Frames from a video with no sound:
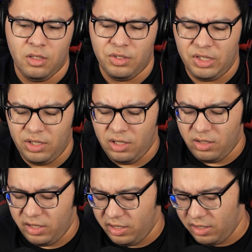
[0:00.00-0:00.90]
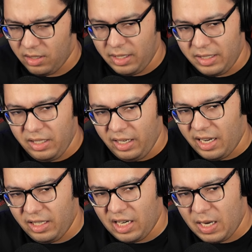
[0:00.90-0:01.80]
1,600, I think.
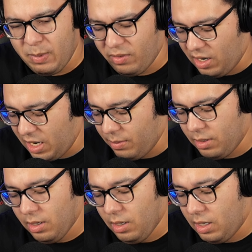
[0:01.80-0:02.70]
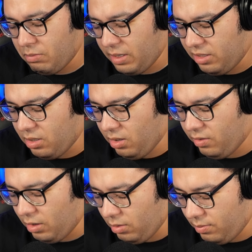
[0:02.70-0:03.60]
I could be wrong. I'm probably totally
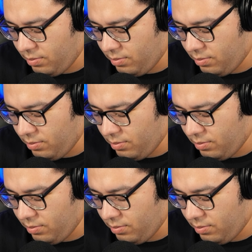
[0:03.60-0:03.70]
wrong.